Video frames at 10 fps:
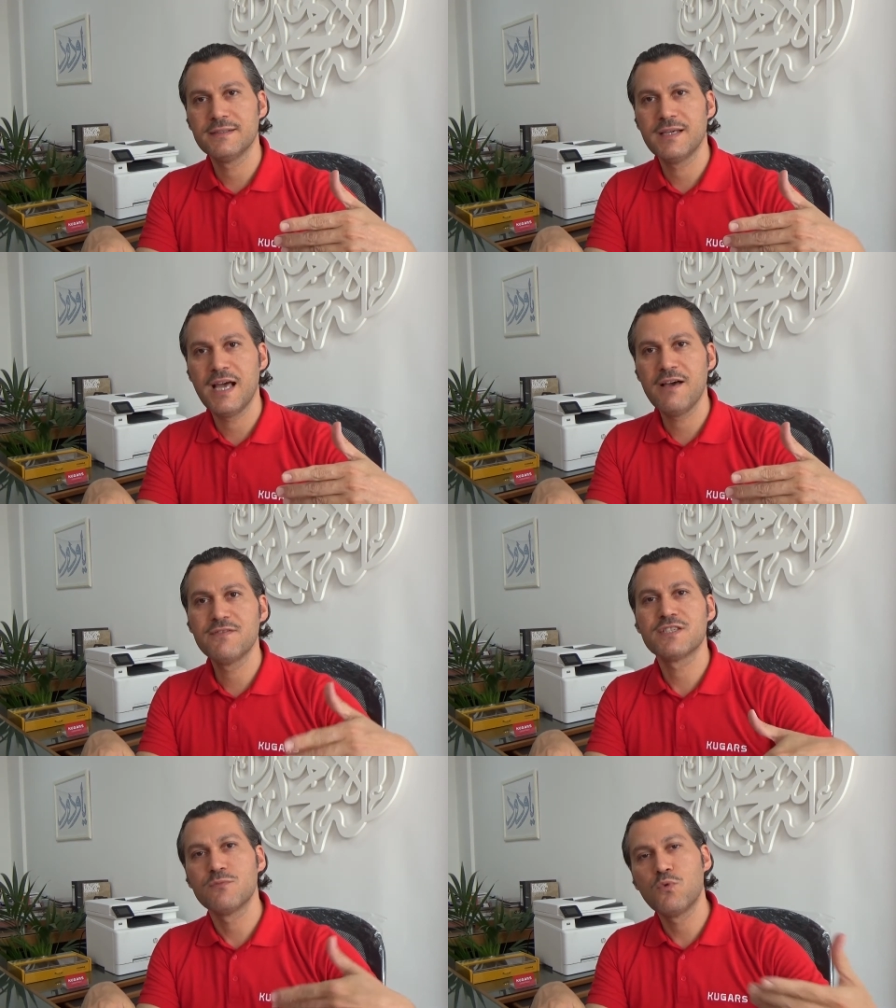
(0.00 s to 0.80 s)
have
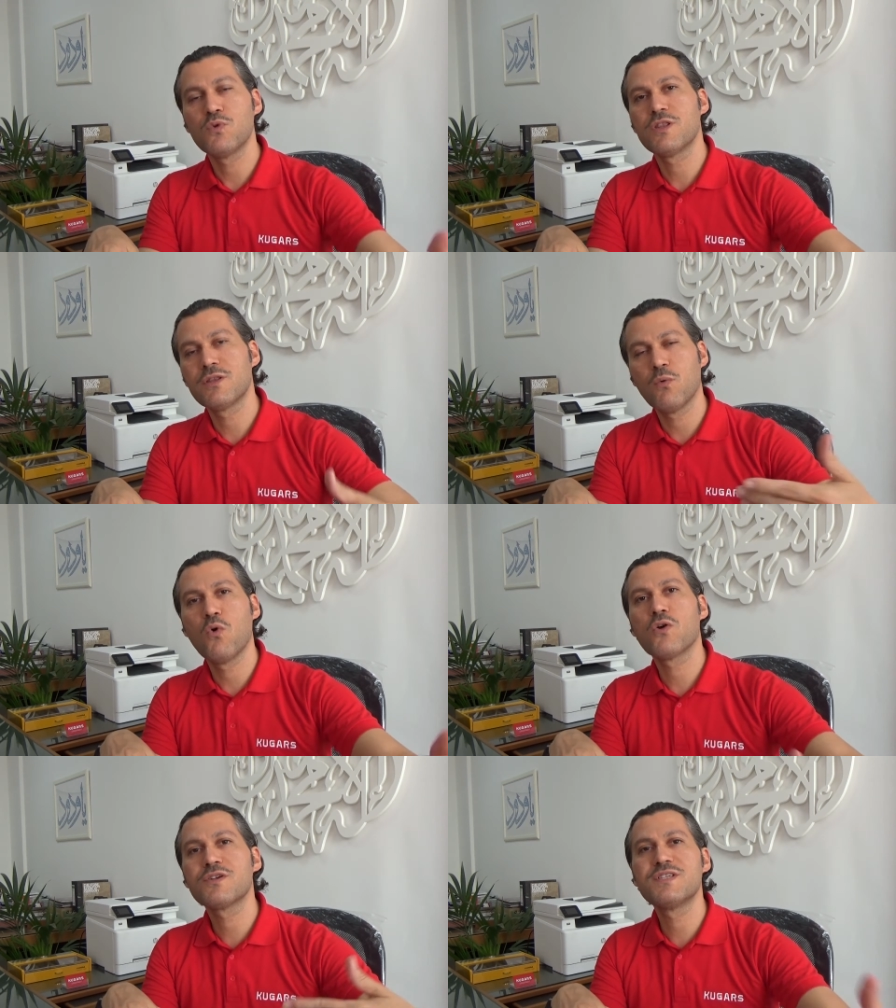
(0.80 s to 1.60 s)
a smooth work